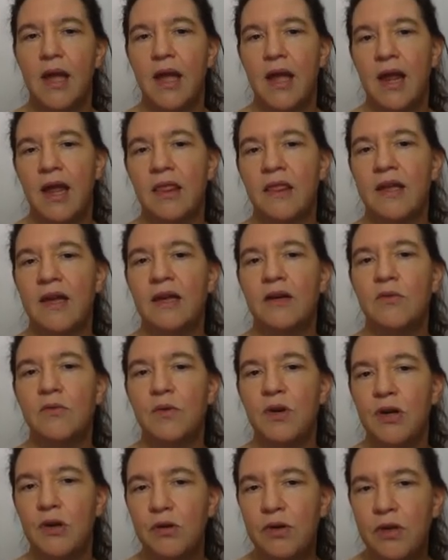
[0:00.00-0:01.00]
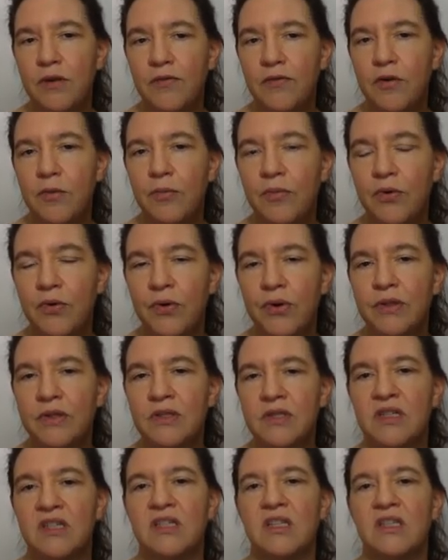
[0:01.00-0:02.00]
And then we're looking for points
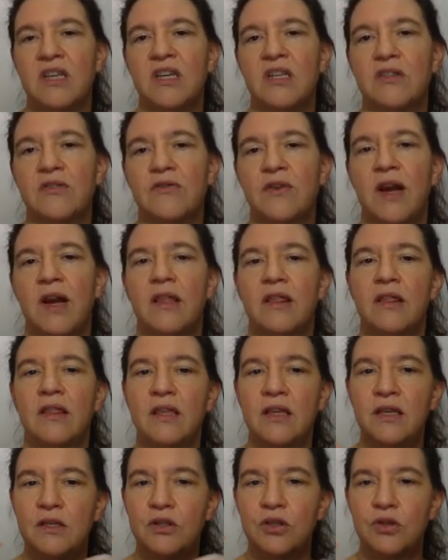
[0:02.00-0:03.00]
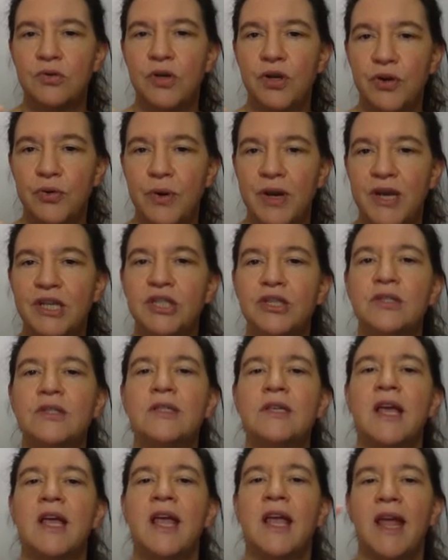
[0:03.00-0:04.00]
that satisfy these two
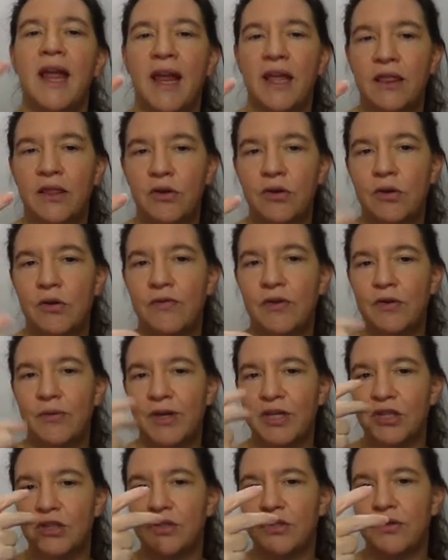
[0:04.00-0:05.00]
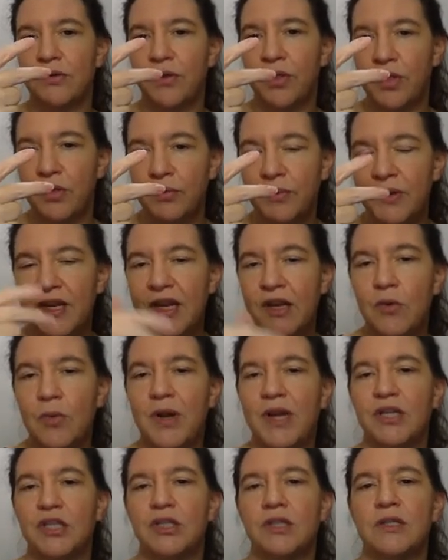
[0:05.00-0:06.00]
equations and the curve equation, so three
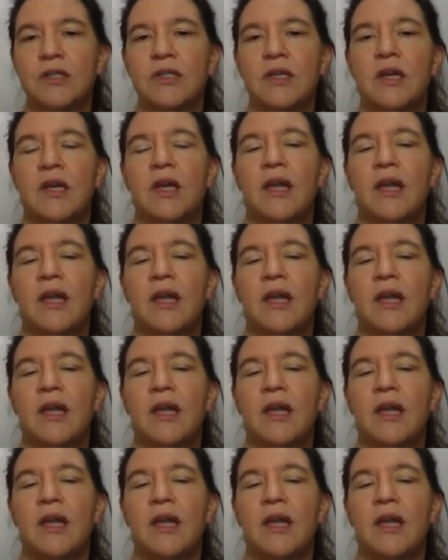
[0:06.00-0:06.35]
equations.